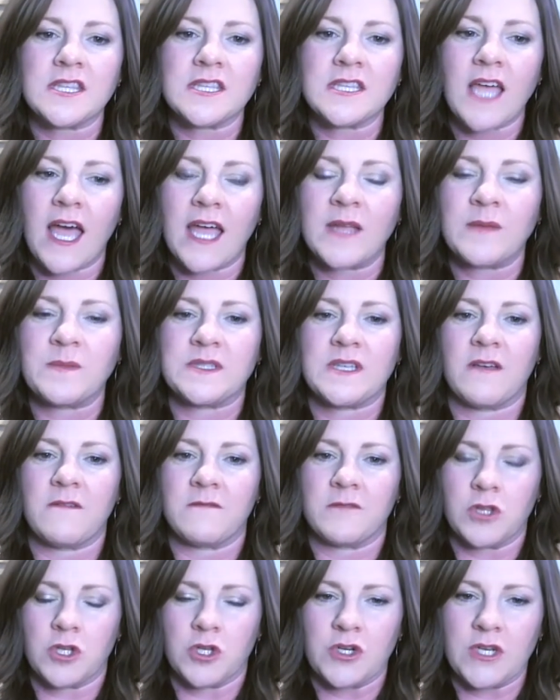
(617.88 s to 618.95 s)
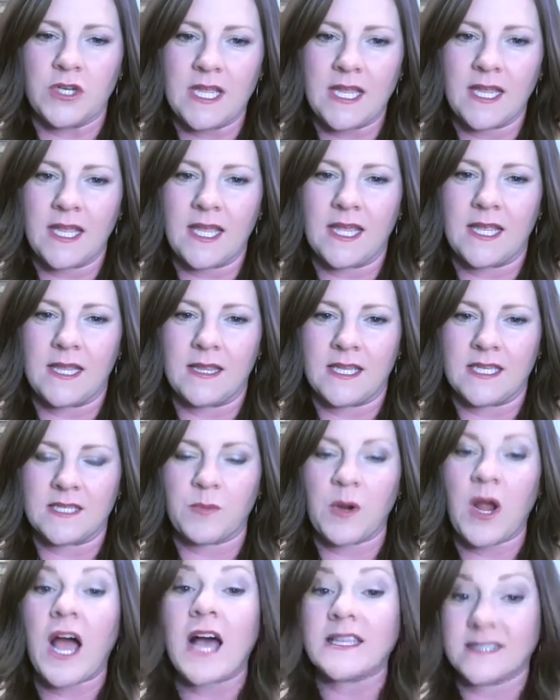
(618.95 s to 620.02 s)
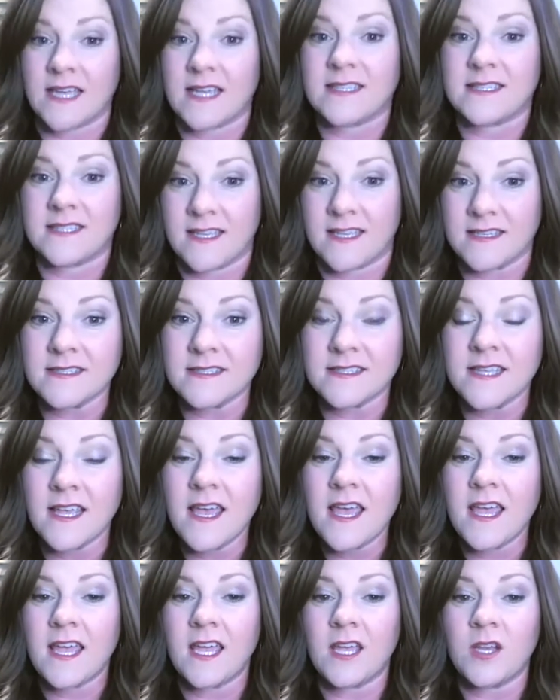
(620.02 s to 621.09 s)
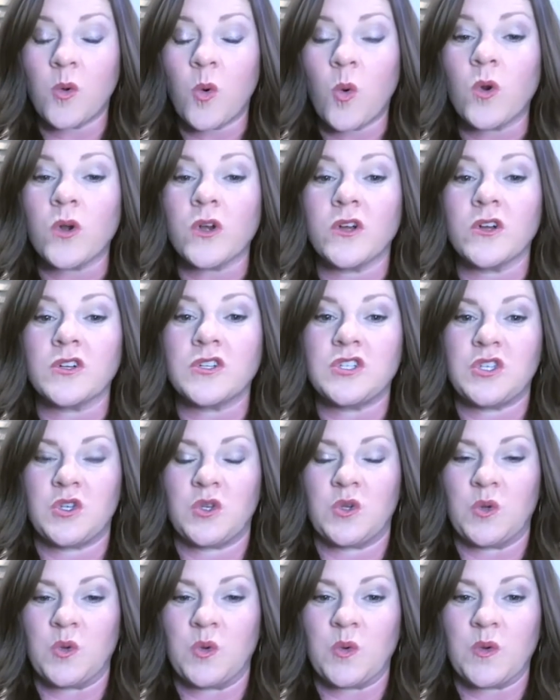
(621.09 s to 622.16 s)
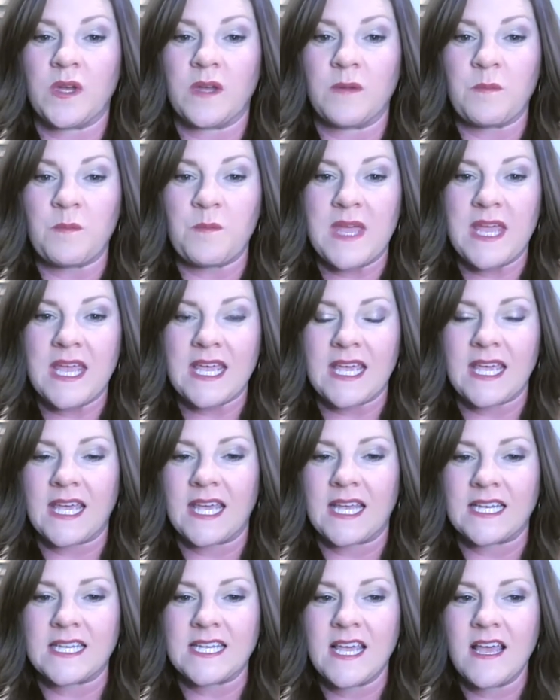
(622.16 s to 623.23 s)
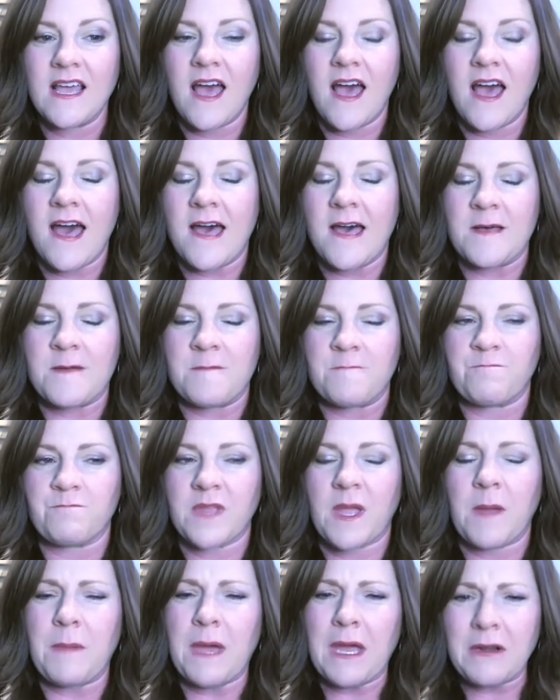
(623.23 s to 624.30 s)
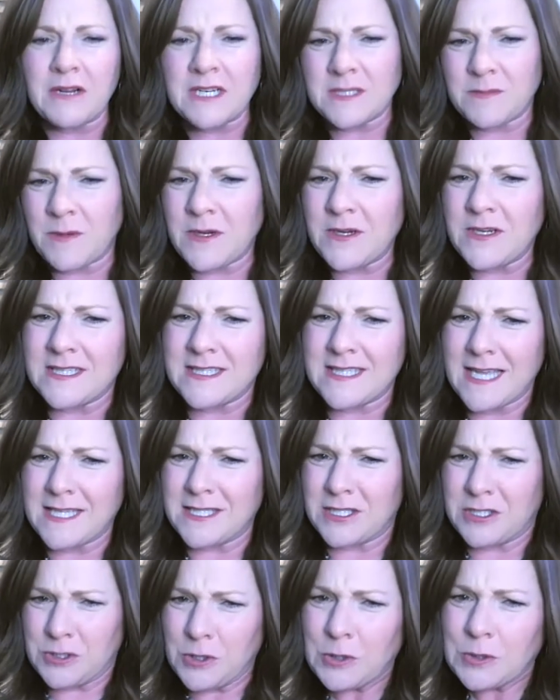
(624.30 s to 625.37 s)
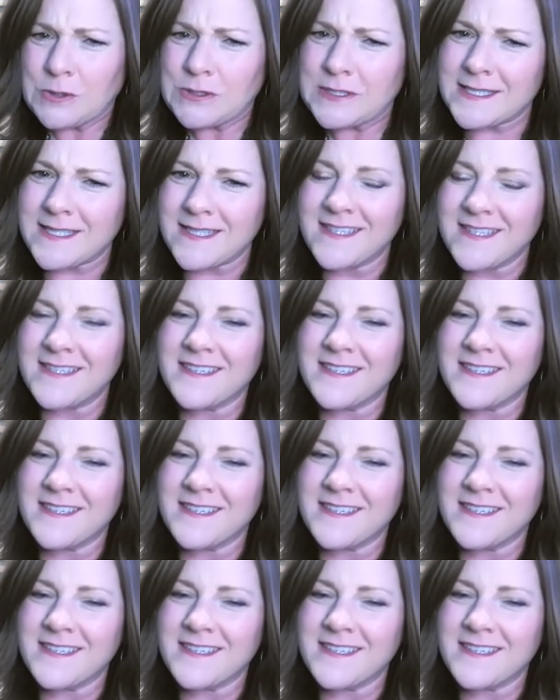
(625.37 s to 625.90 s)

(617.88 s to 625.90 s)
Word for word: types of learning in these processes in order to make it um, a better experience as adults